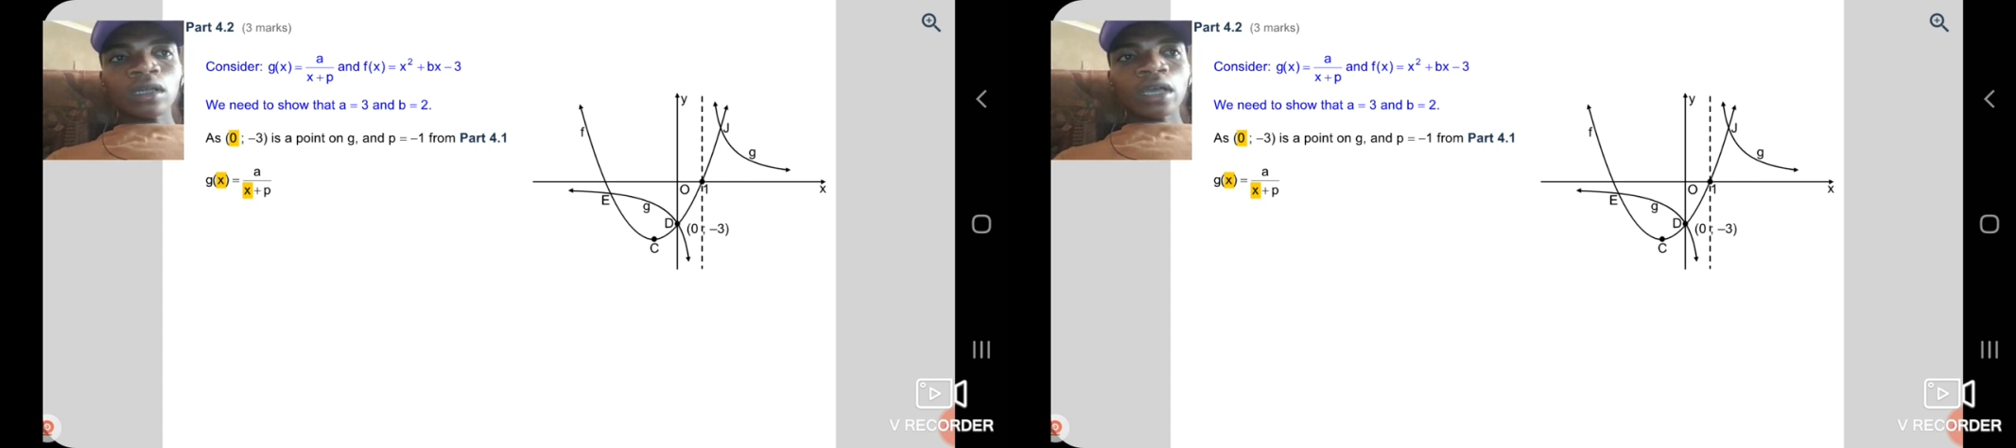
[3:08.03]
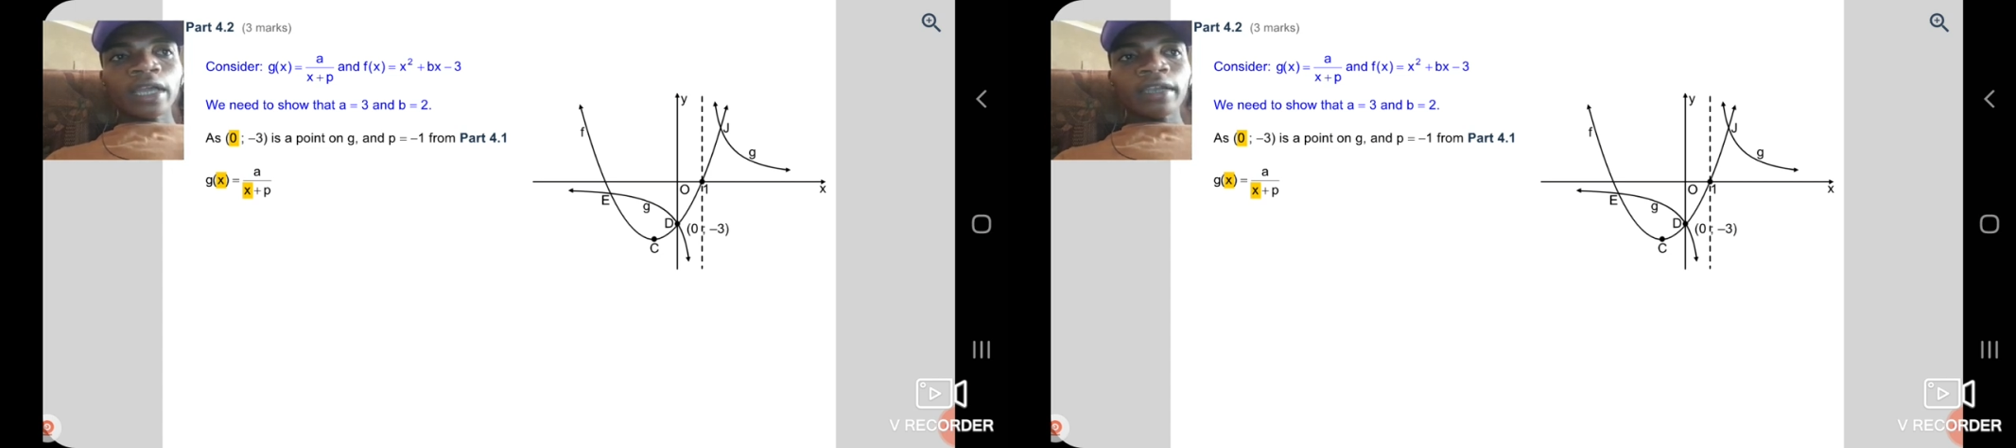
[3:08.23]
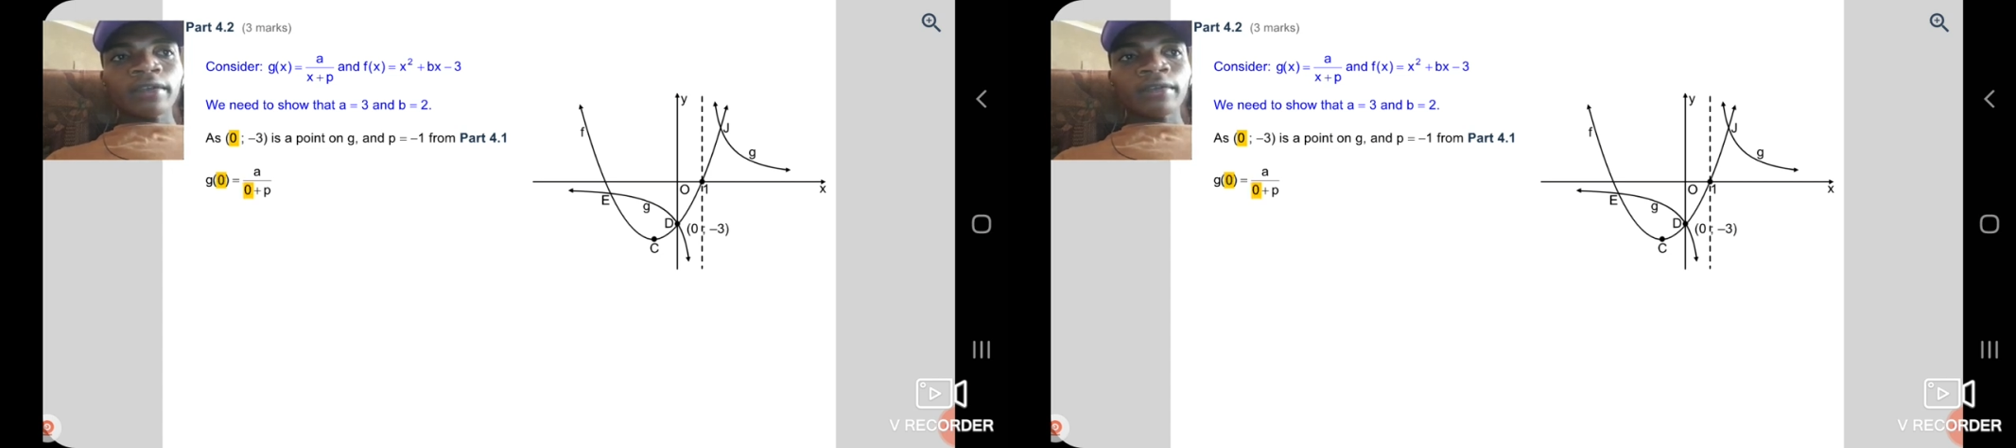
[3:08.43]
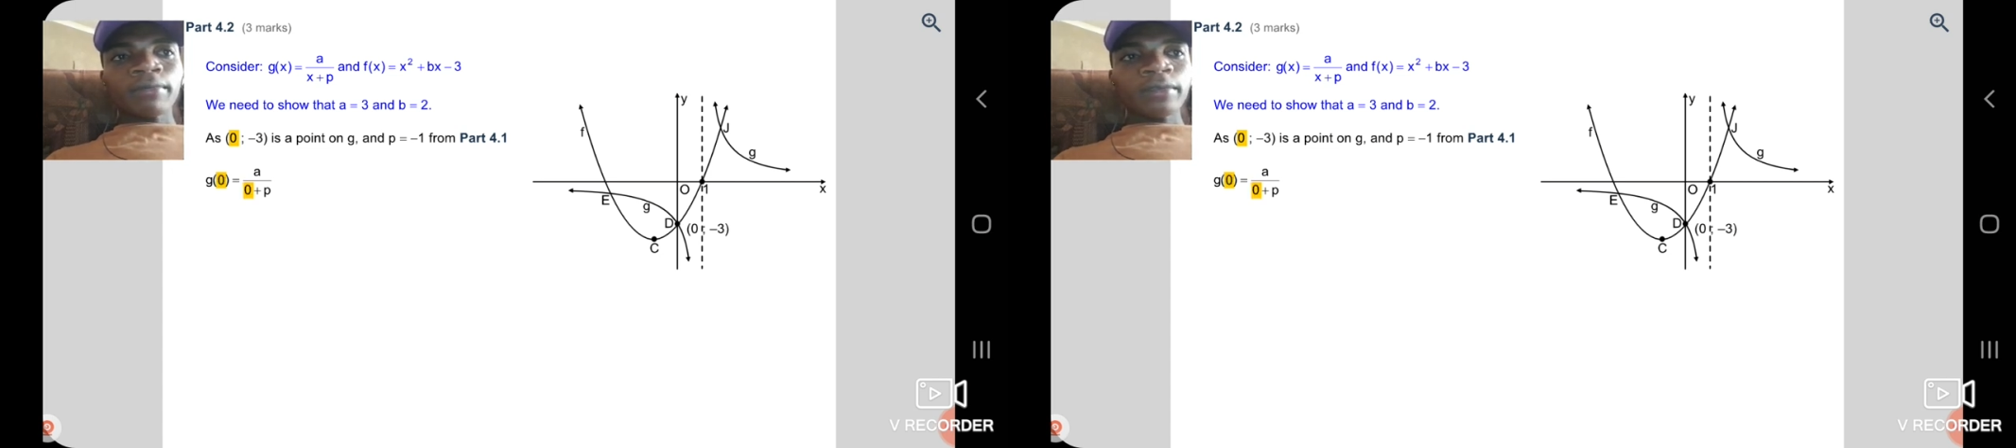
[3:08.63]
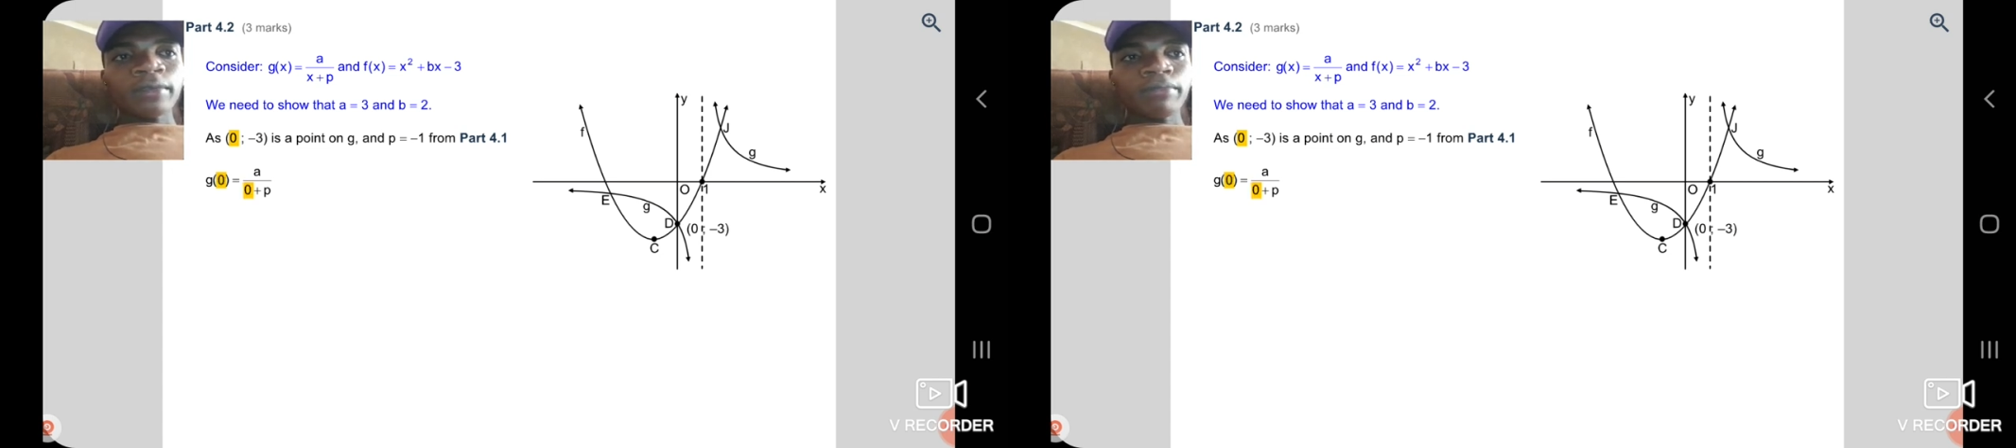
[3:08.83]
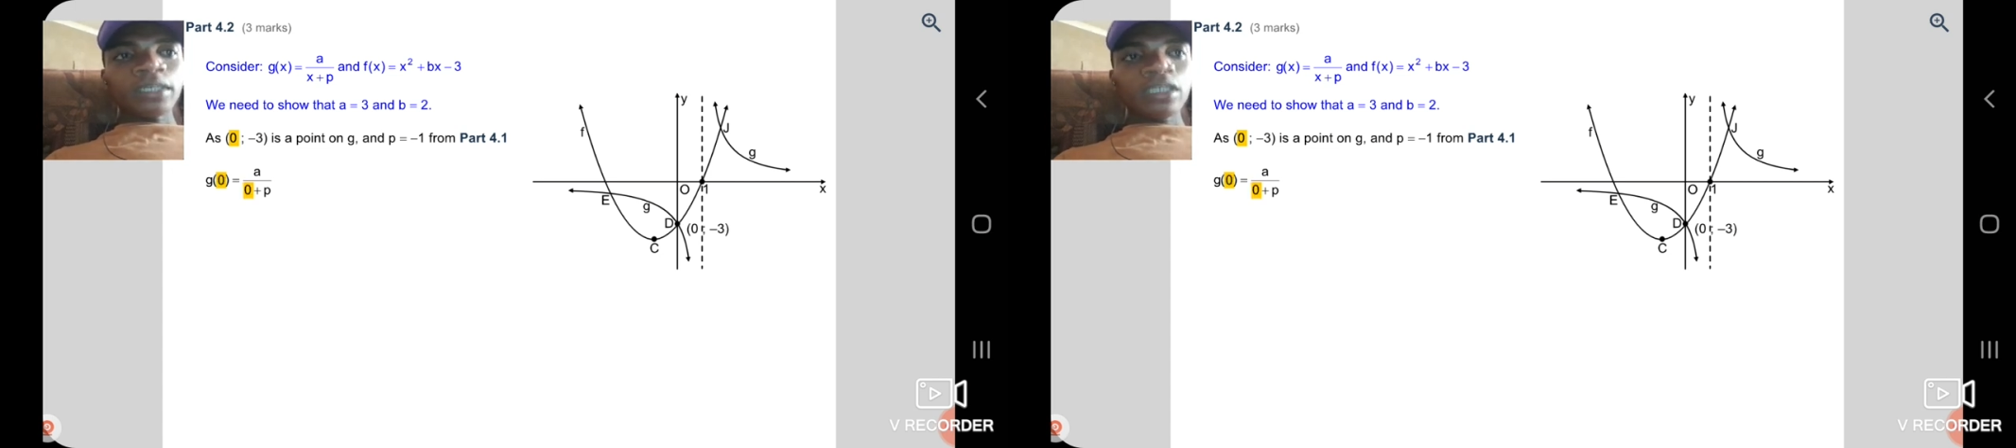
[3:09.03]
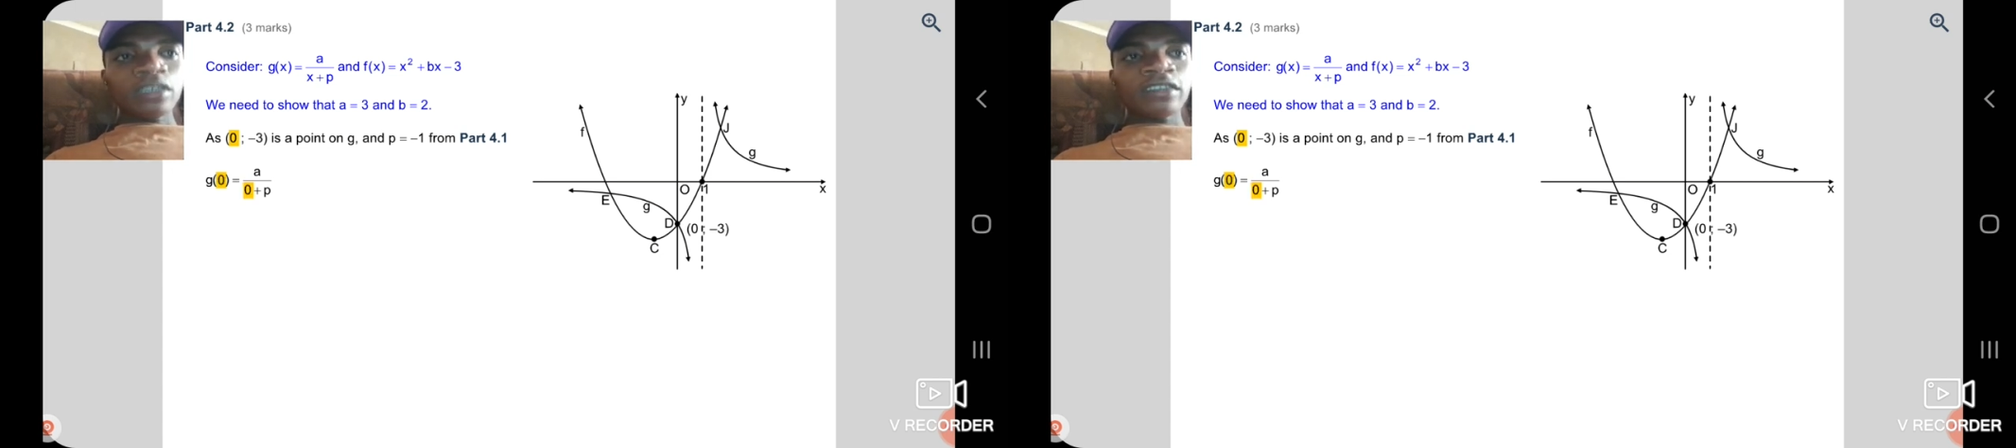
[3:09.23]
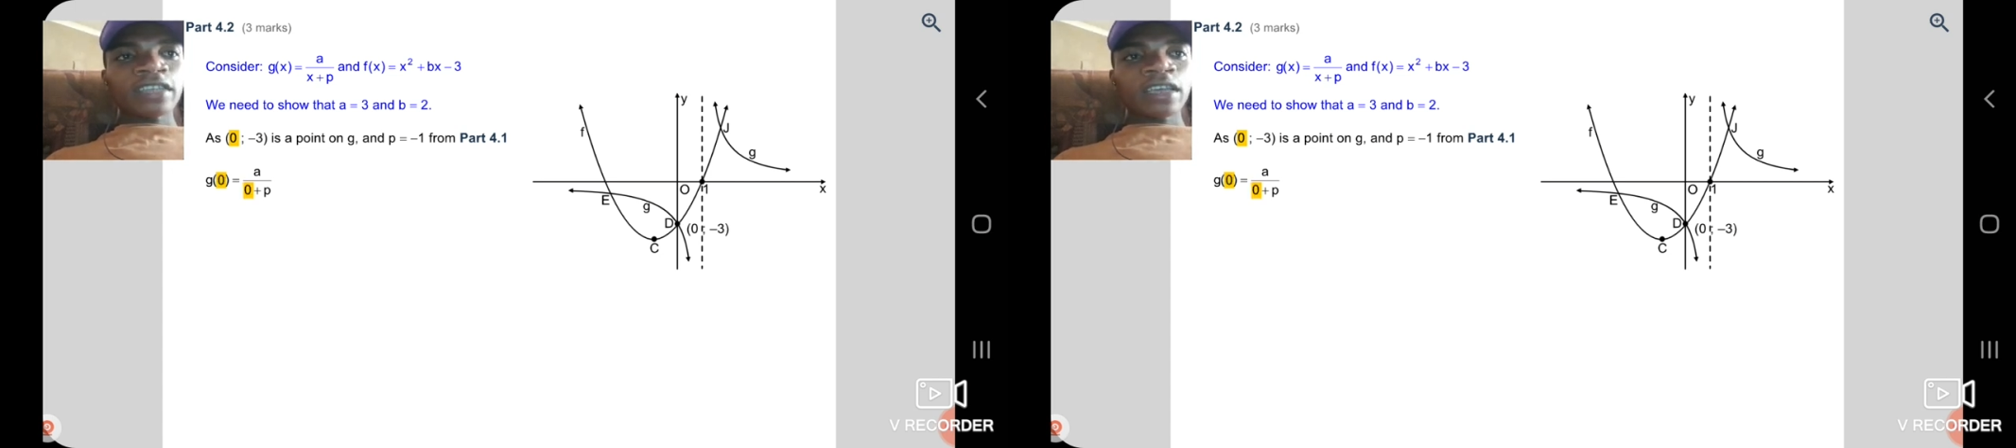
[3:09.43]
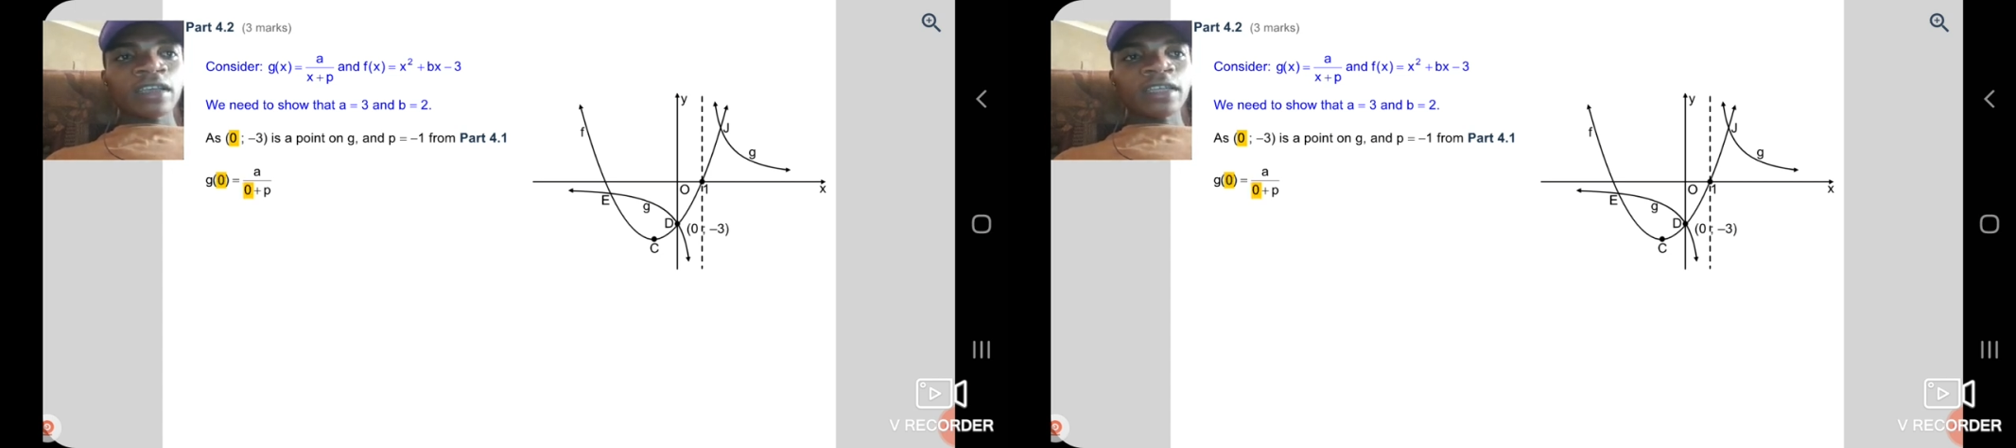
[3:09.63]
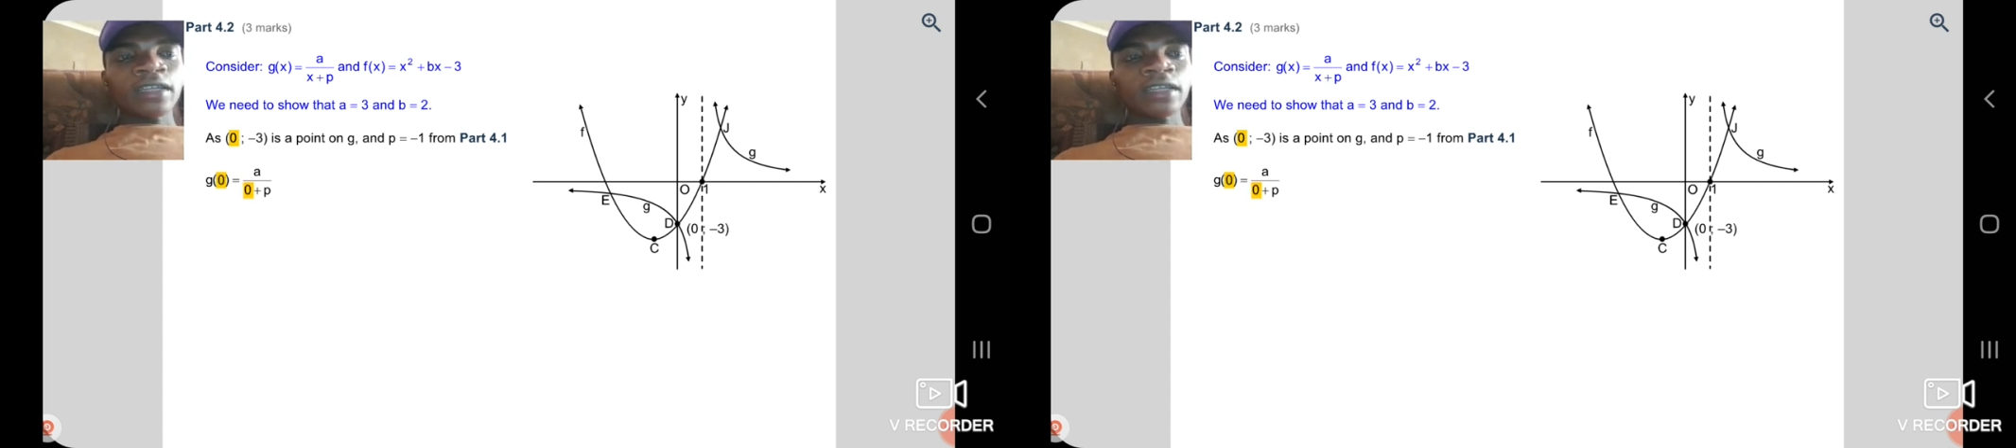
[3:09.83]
And B is a